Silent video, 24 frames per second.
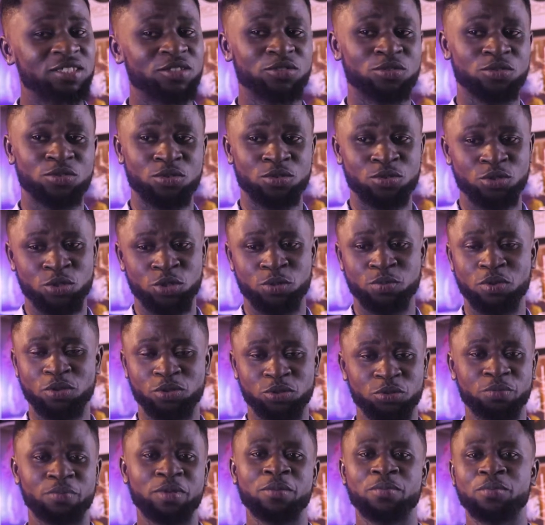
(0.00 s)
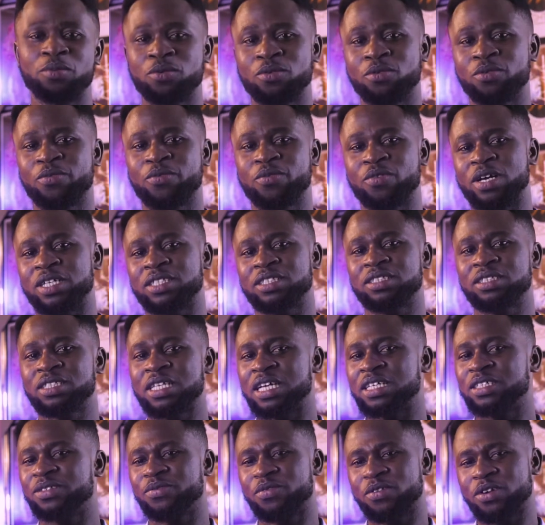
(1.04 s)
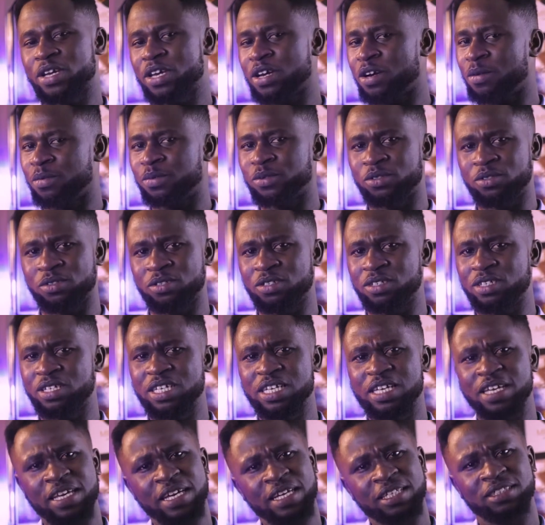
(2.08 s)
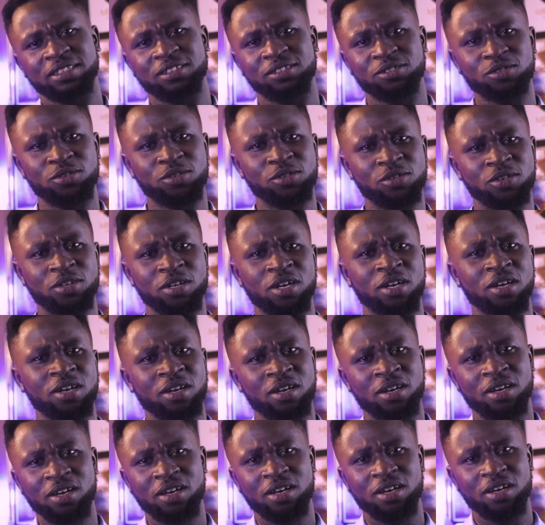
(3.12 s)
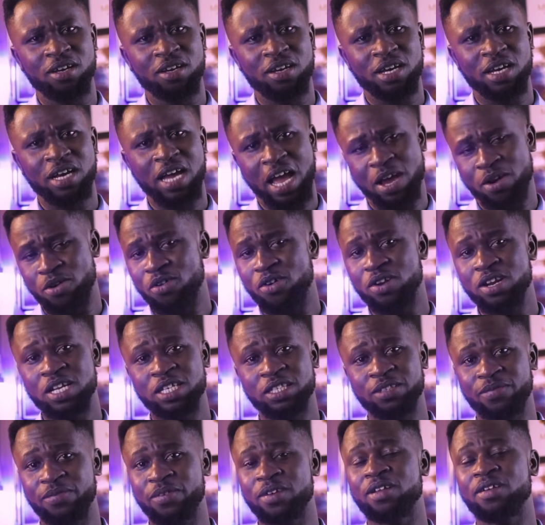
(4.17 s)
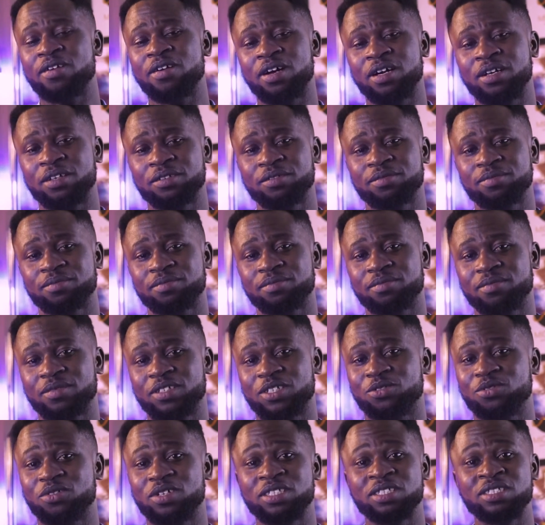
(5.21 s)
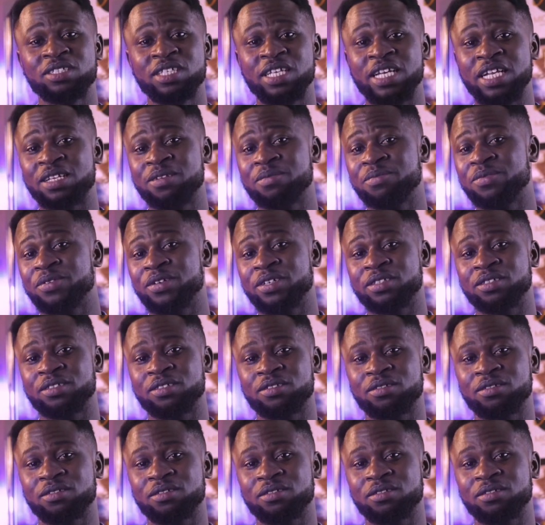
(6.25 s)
You spoke to people for assistance, for help, you didn't get. So I call it failure. It wasn't deliberate.